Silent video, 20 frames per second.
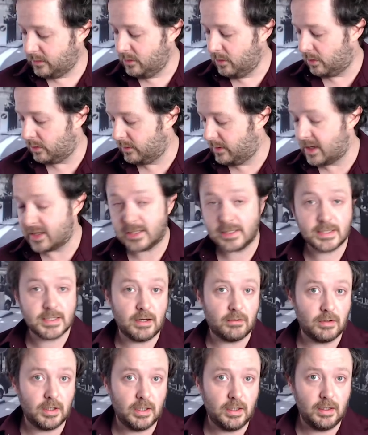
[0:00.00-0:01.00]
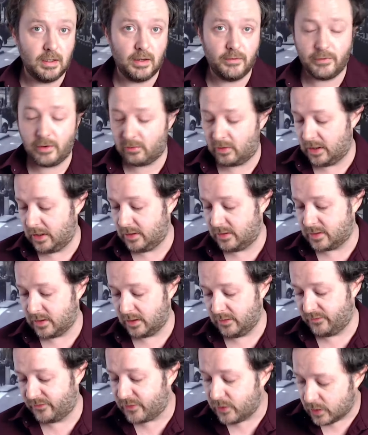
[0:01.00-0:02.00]
not necessarily a very
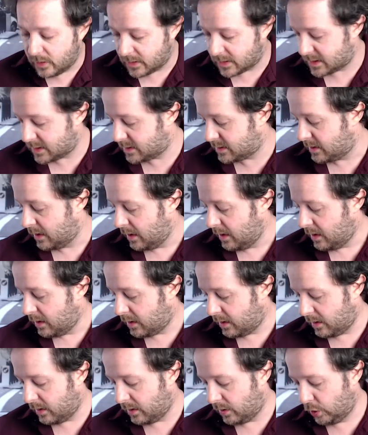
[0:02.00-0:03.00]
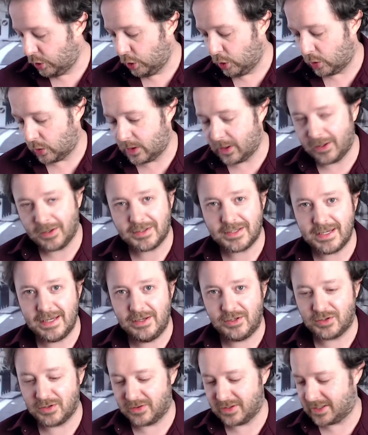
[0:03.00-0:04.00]
diverse look at
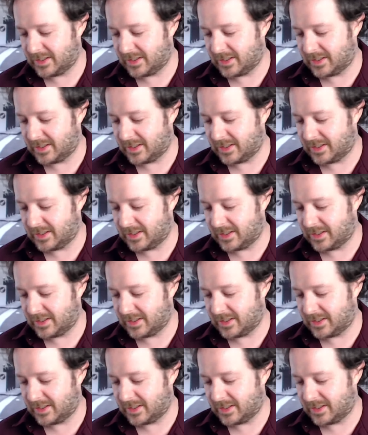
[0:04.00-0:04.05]
each of the